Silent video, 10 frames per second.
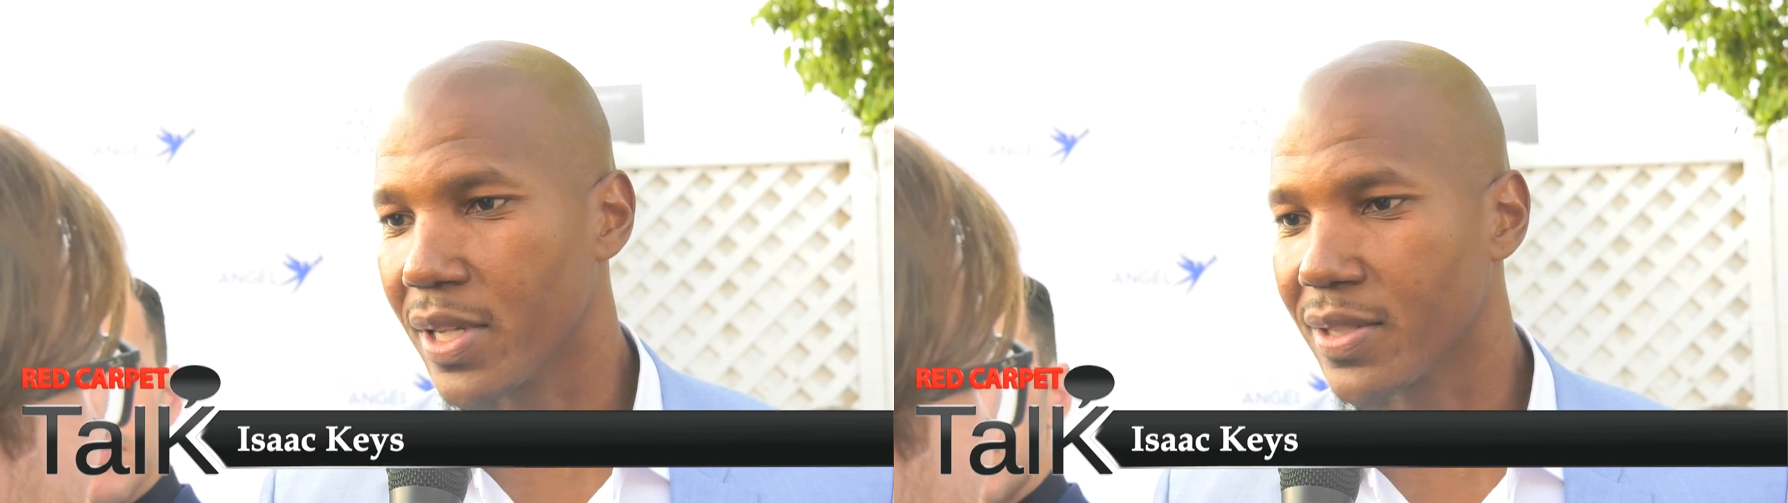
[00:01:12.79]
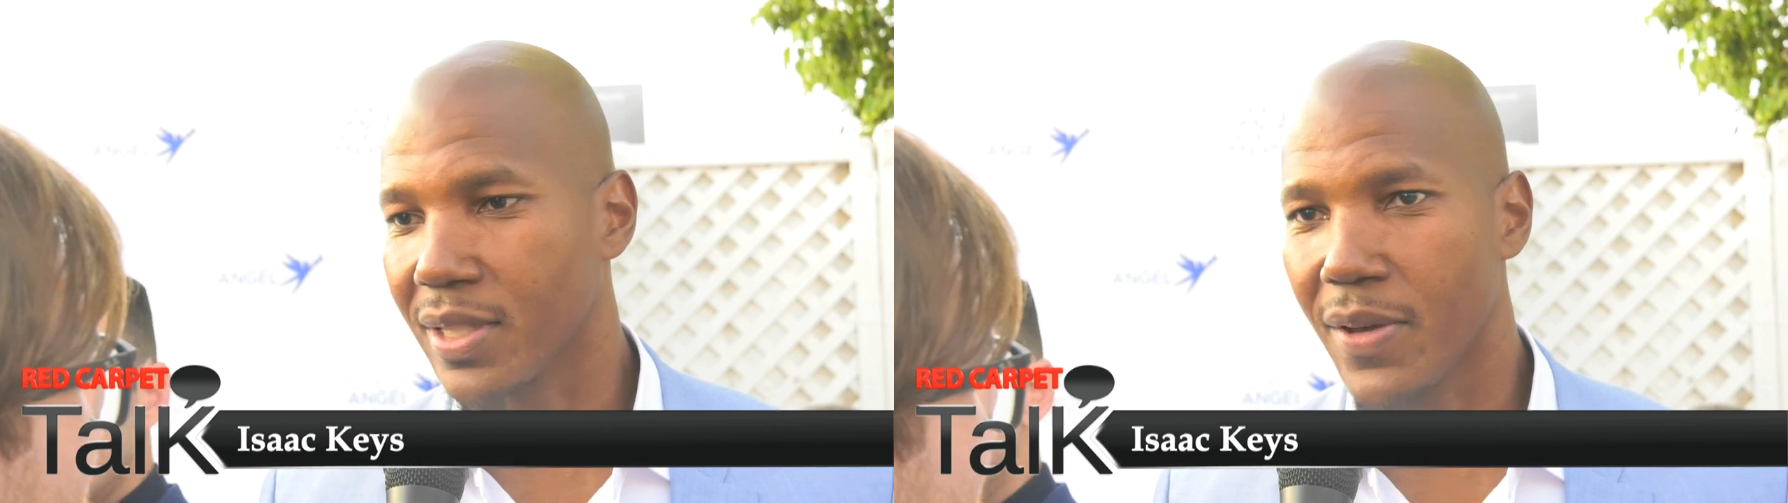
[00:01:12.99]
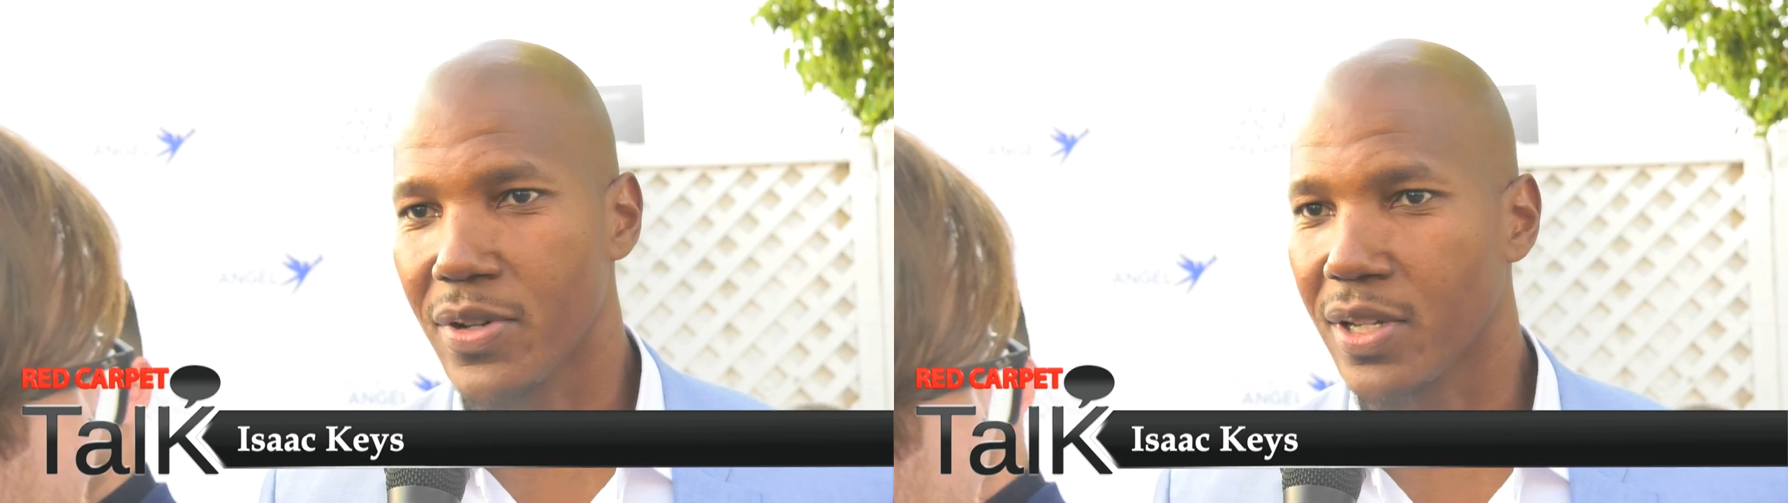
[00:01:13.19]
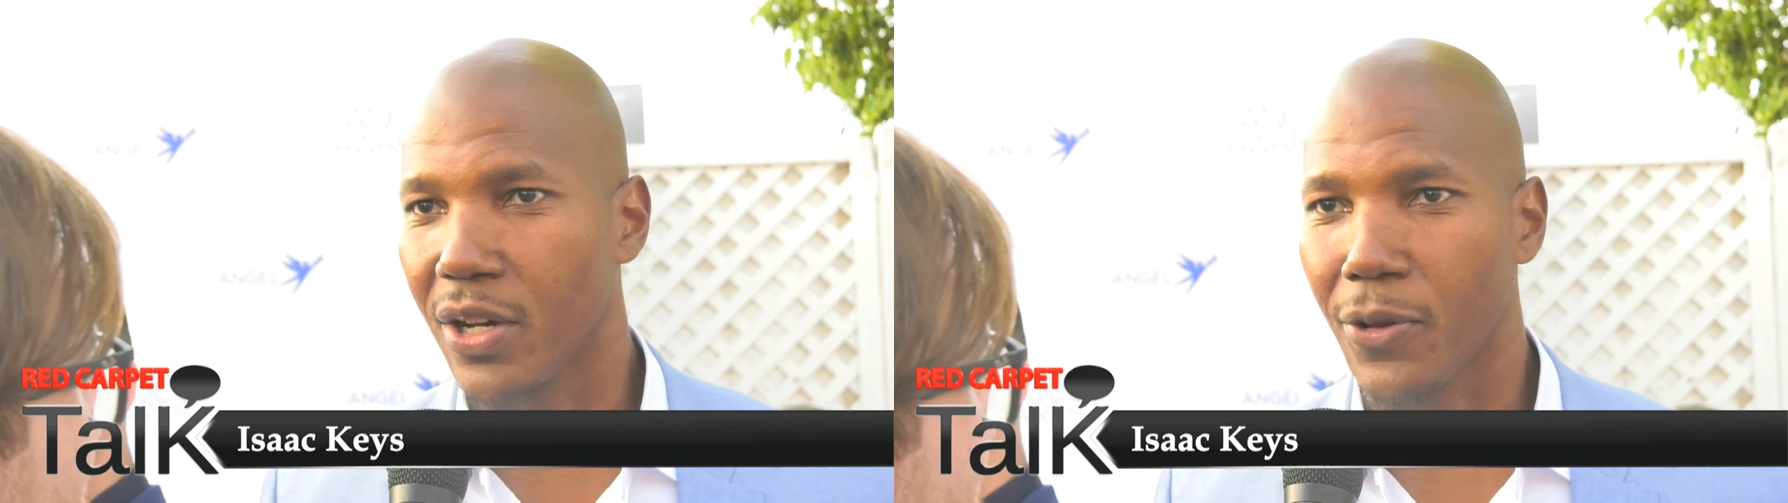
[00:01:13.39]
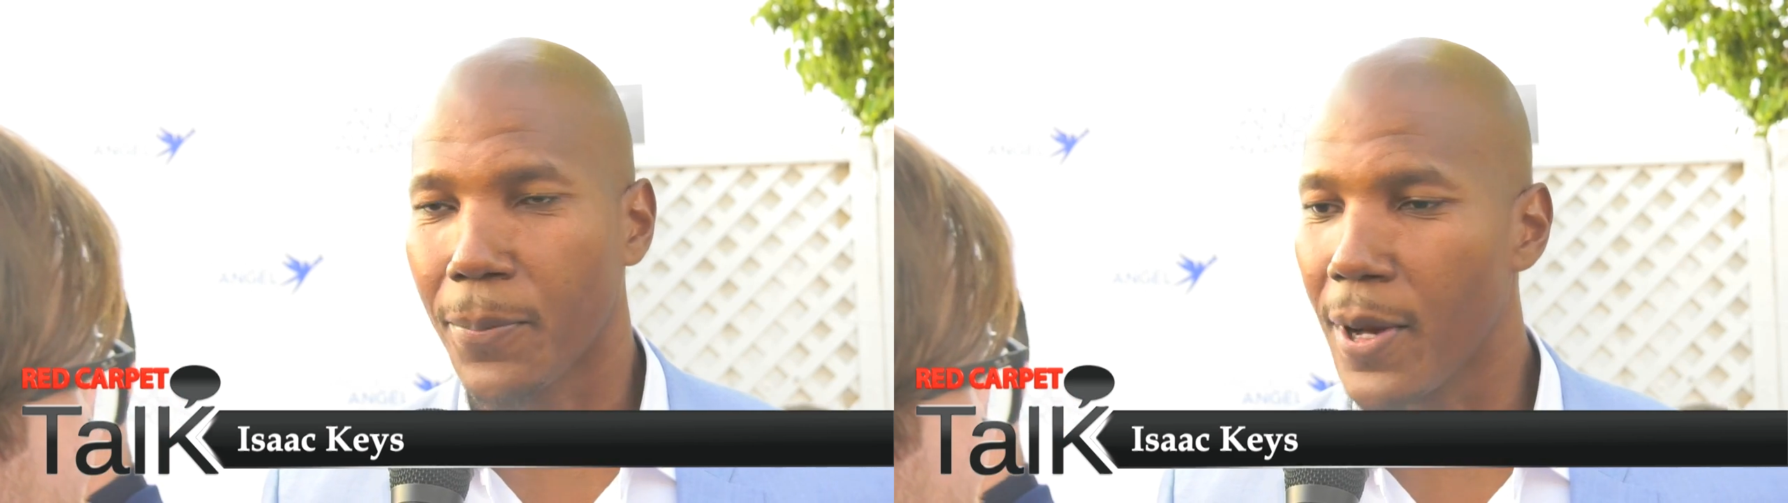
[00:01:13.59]
that's given to
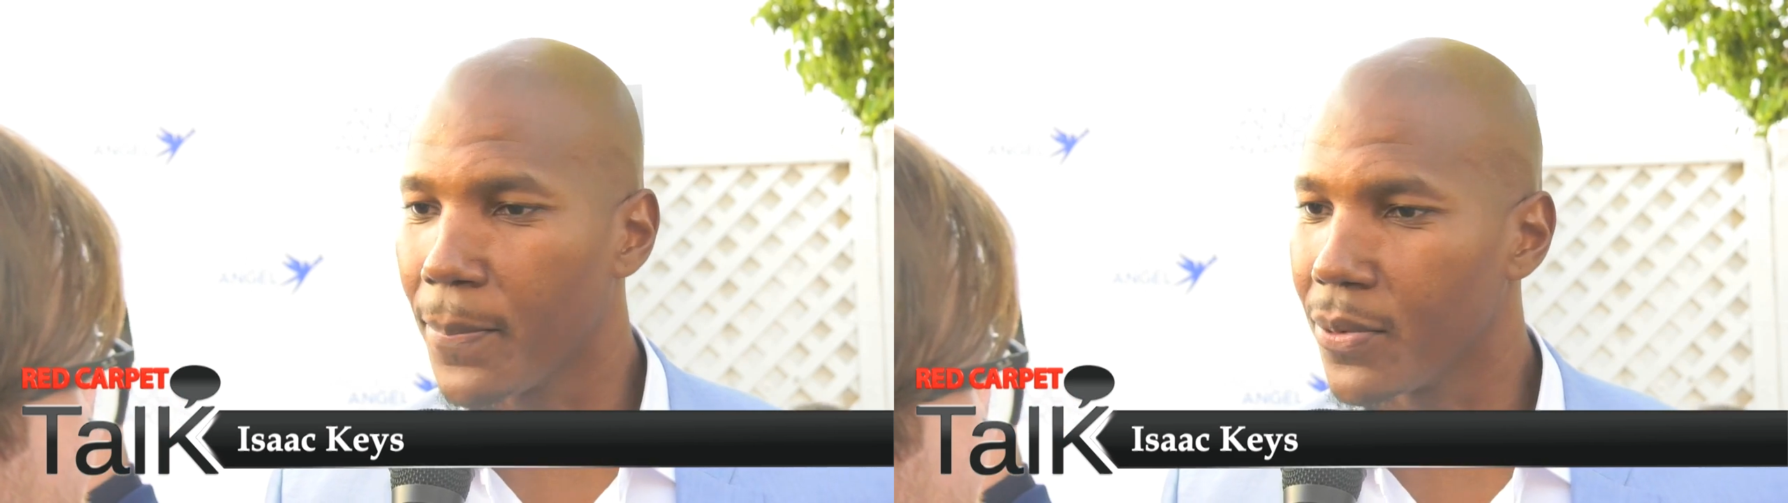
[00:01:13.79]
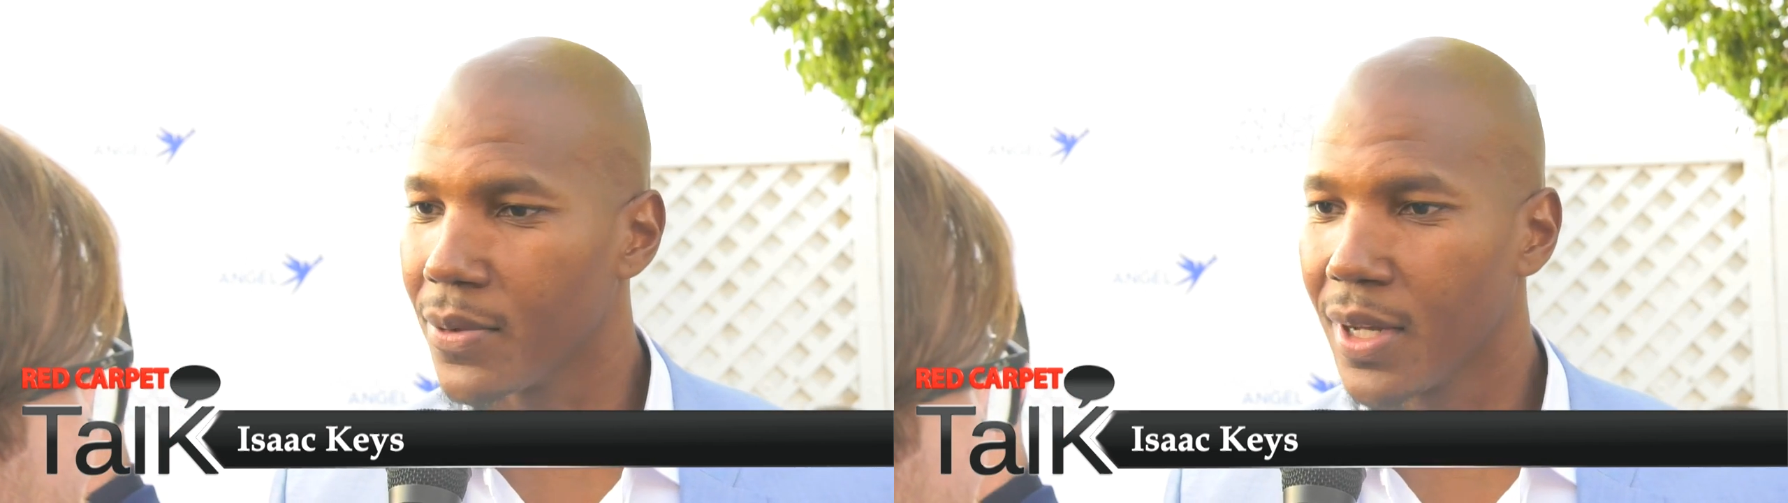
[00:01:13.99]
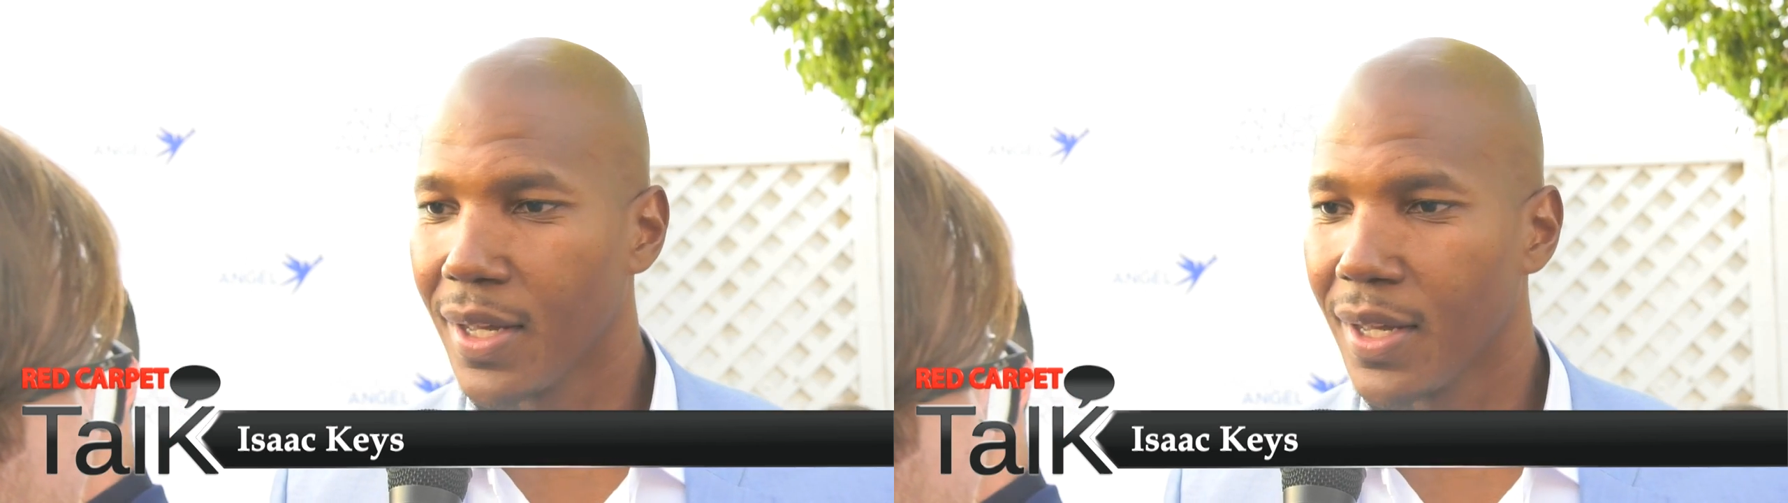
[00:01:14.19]
other people,